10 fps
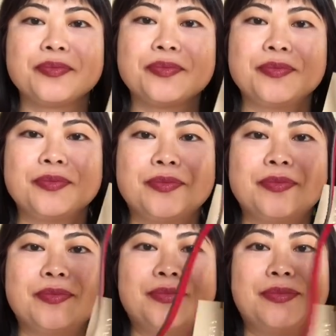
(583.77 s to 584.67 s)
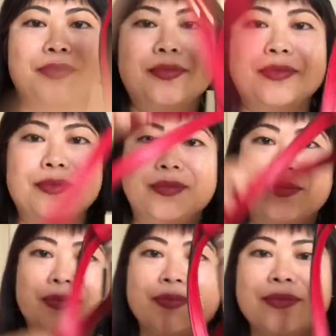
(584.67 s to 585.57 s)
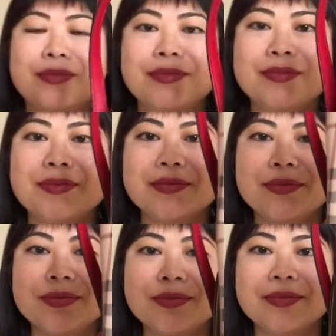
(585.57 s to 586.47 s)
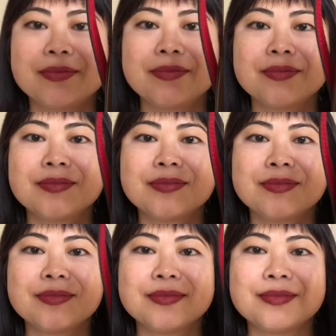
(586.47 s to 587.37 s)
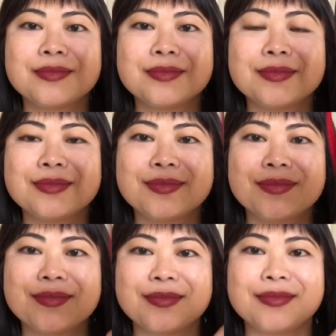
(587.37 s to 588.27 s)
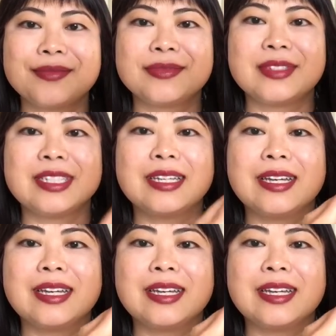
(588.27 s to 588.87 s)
Nobody speaks.